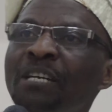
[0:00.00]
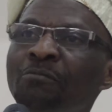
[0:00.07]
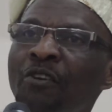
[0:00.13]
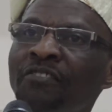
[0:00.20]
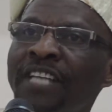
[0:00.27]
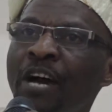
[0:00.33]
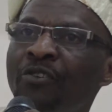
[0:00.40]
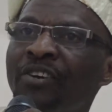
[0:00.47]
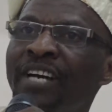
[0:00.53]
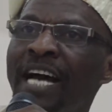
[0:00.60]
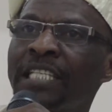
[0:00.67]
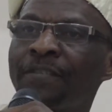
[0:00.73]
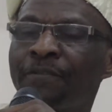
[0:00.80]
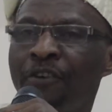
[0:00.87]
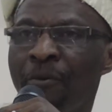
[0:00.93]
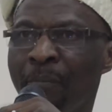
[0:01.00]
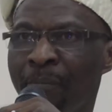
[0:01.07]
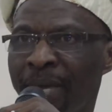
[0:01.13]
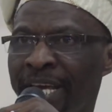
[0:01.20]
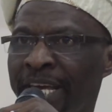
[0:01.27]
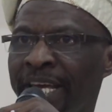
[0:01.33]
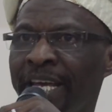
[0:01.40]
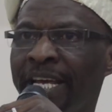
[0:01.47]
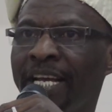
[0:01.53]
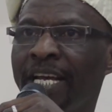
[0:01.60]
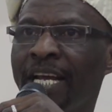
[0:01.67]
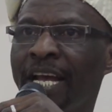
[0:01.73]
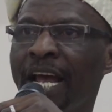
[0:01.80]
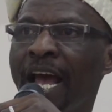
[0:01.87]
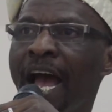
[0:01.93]
removes arrogance from me,
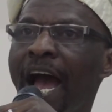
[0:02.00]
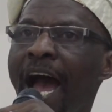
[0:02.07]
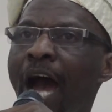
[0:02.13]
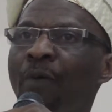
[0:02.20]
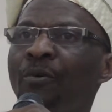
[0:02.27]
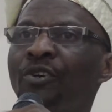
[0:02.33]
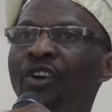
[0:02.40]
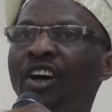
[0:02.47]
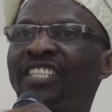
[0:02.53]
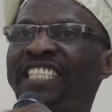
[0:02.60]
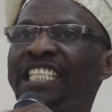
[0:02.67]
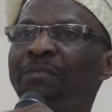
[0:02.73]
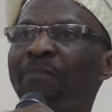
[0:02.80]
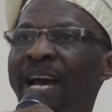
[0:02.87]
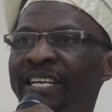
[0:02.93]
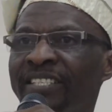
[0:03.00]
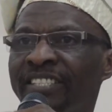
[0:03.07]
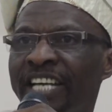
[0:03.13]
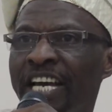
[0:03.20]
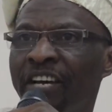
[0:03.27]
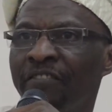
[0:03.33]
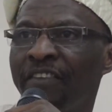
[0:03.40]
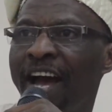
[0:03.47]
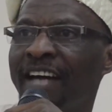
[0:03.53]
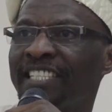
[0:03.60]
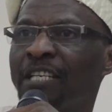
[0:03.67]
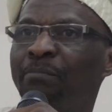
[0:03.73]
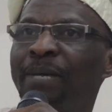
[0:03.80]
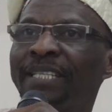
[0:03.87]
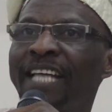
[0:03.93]
I will not see myself as
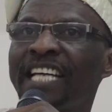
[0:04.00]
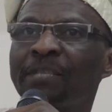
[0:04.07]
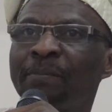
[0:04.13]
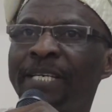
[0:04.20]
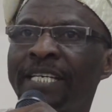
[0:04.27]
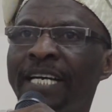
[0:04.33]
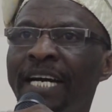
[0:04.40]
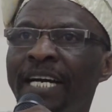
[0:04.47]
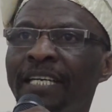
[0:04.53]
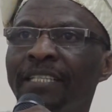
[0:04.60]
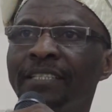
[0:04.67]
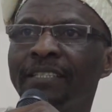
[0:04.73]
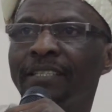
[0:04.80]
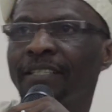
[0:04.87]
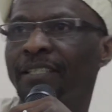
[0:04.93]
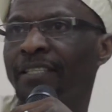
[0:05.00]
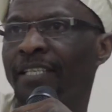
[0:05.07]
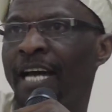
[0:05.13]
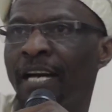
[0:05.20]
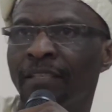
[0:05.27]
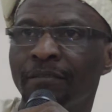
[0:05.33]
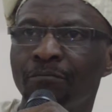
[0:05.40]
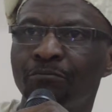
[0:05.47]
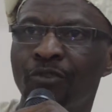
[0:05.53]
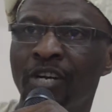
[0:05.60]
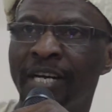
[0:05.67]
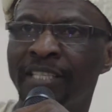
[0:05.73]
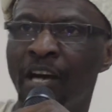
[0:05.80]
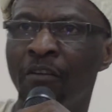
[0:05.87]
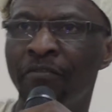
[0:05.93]
a better speaker than
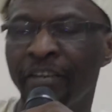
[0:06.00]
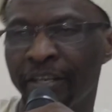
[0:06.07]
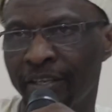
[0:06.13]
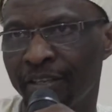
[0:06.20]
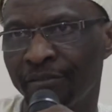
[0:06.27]
Brother Tafik.